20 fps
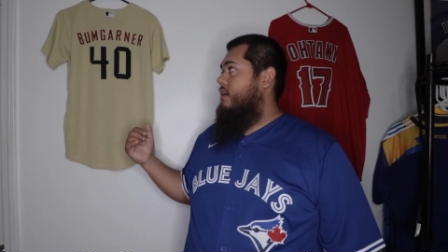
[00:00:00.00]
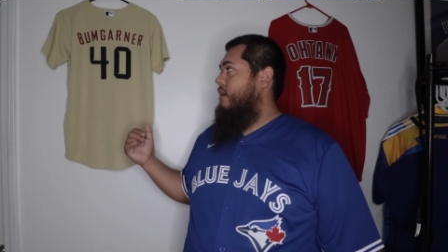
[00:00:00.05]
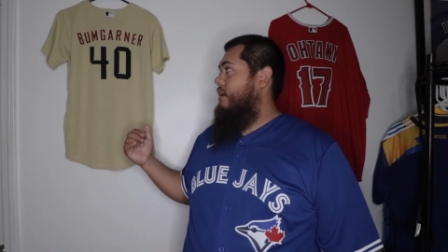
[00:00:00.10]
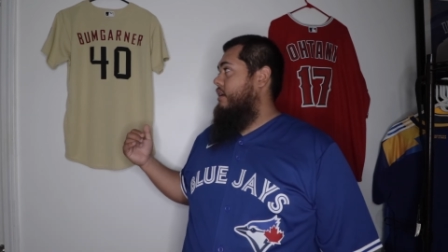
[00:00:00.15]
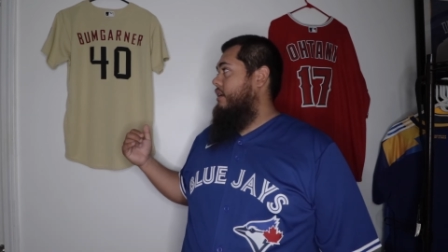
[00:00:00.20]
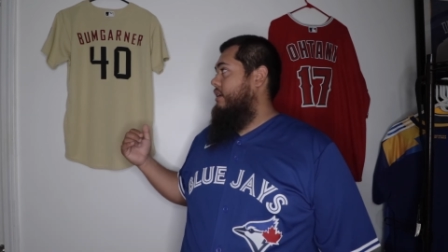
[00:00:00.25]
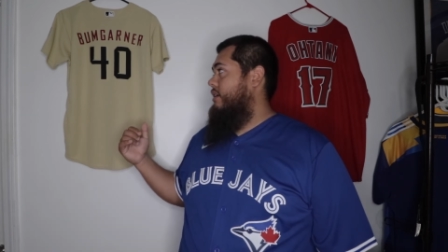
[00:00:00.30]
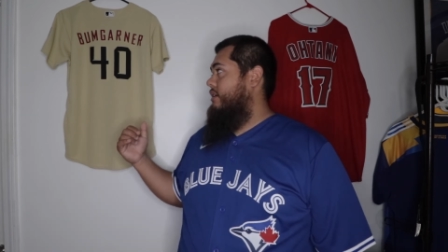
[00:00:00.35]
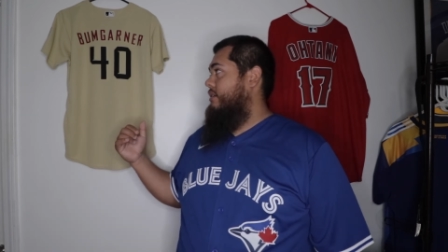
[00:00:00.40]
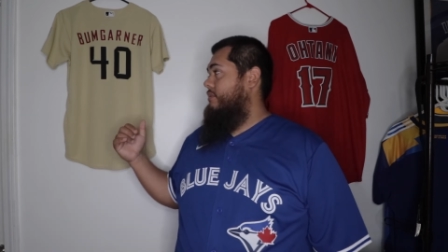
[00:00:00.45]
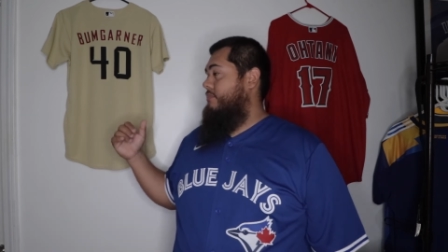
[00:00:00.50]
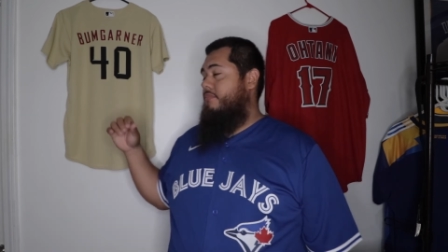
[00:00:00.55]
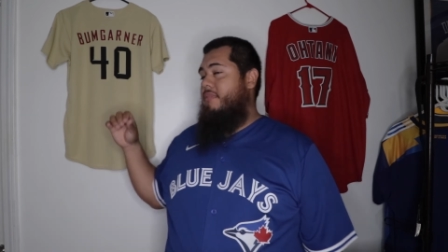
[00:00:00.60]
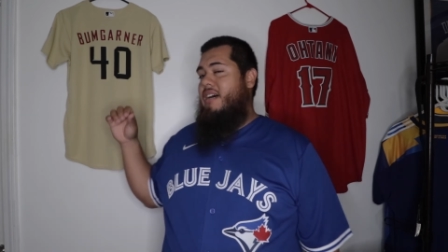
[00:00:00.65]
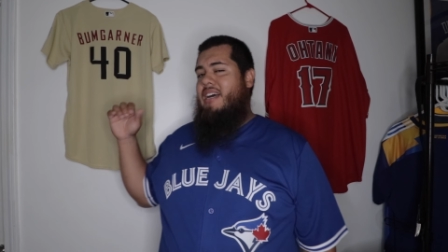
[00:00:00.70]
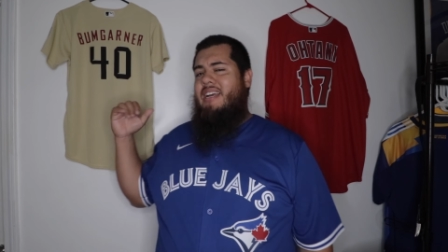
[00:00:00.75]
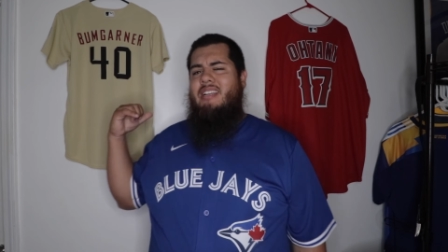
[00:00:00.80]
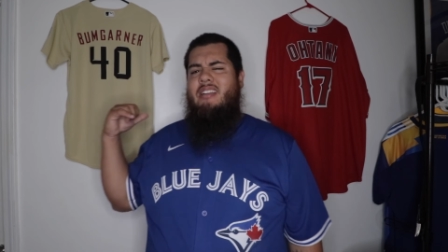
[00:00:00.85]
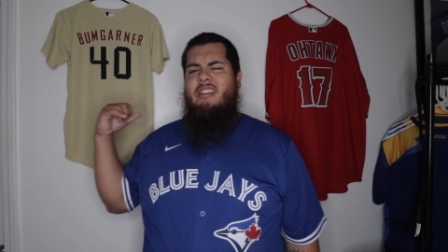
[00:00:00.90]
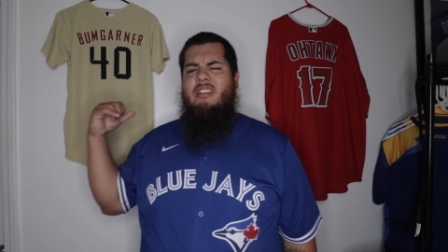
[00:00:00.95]
Um,
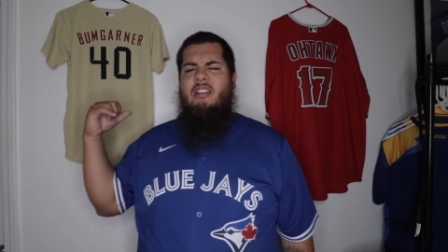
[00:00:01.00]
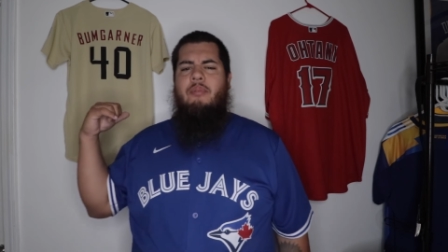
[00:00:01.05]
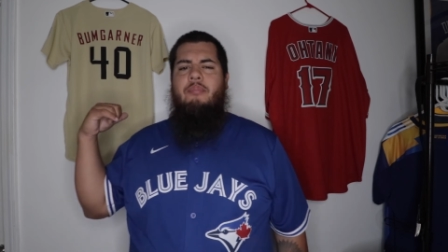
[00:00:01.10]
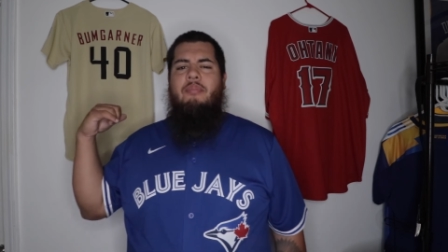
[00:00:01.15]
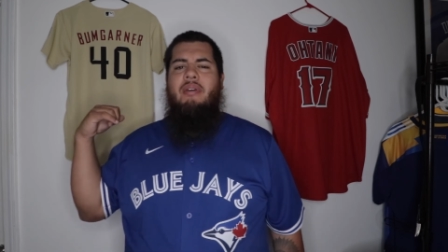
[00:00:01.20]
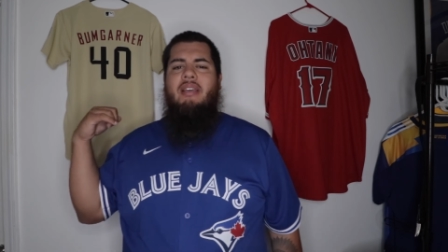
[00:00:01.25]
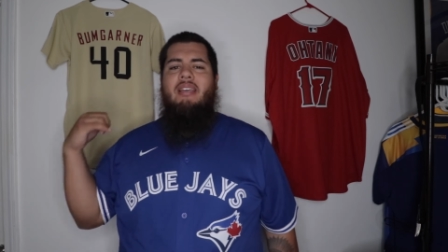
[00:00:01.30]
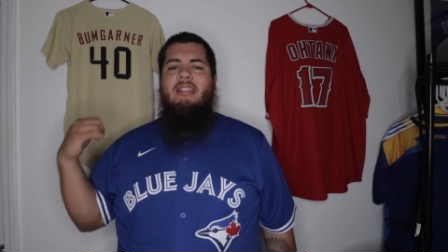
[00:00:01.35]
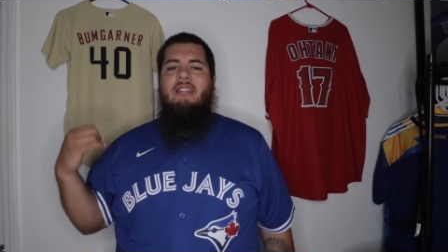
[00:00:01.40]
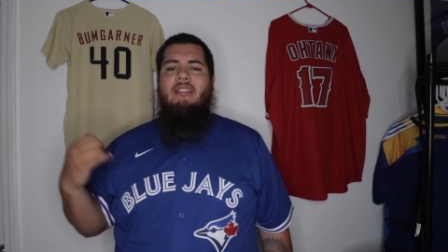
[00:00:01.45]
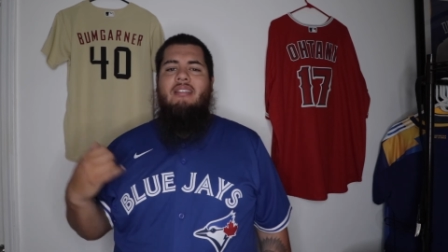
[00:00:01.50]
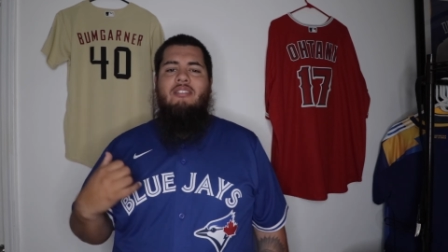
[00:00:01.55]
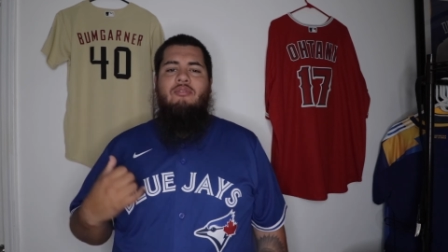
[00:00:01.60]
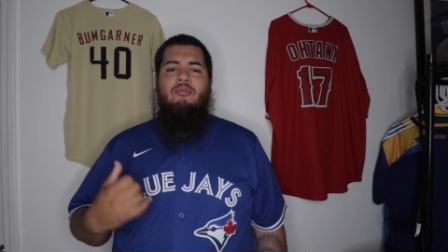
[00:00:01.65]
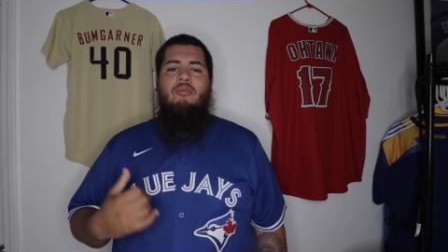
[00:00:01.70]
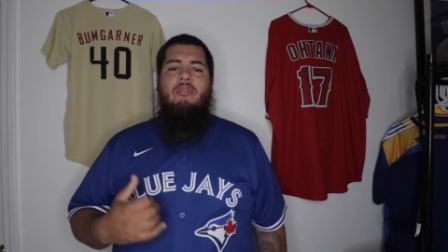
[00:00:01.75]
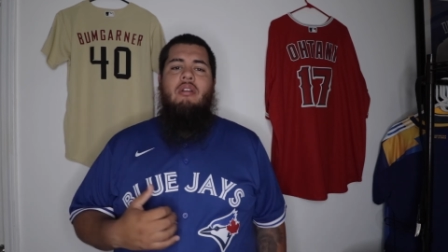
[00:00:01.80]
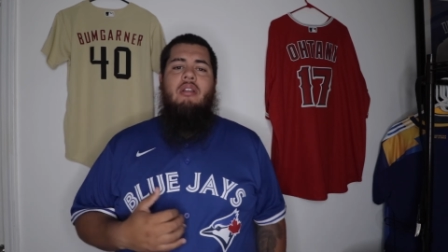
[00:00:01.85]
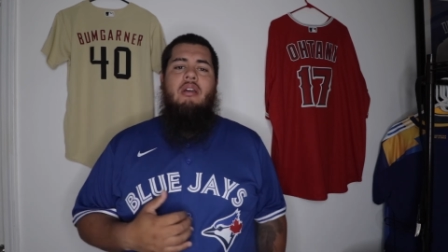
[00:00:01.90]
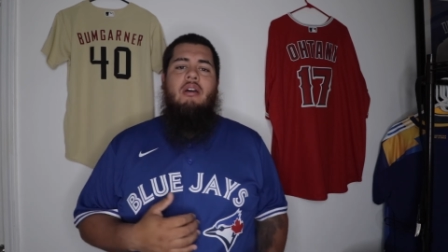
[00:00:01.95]
I ended up picking this
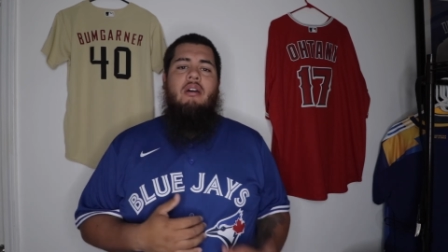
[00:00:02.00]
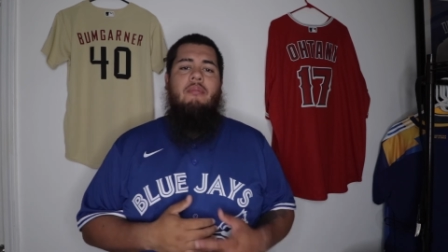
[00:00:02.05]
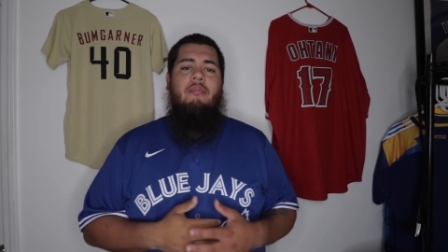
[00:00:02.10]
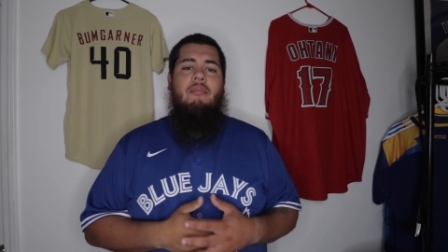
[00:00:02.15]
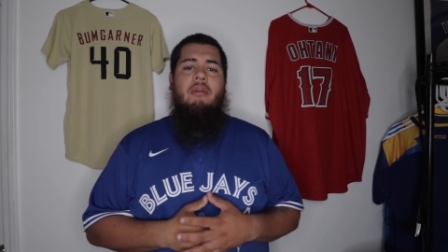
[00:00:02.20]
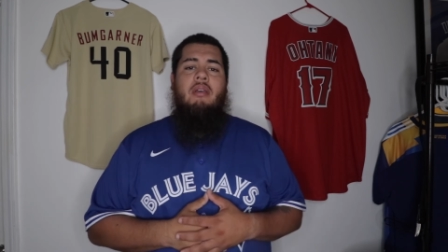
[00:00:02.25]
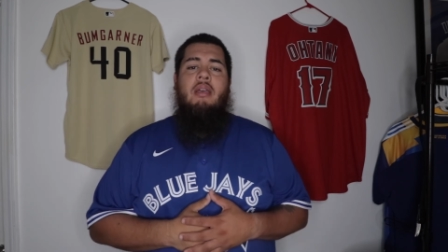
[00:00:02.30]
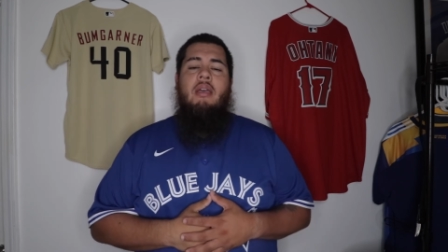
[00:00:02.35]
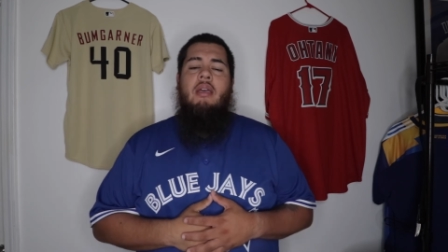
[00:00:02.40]
one up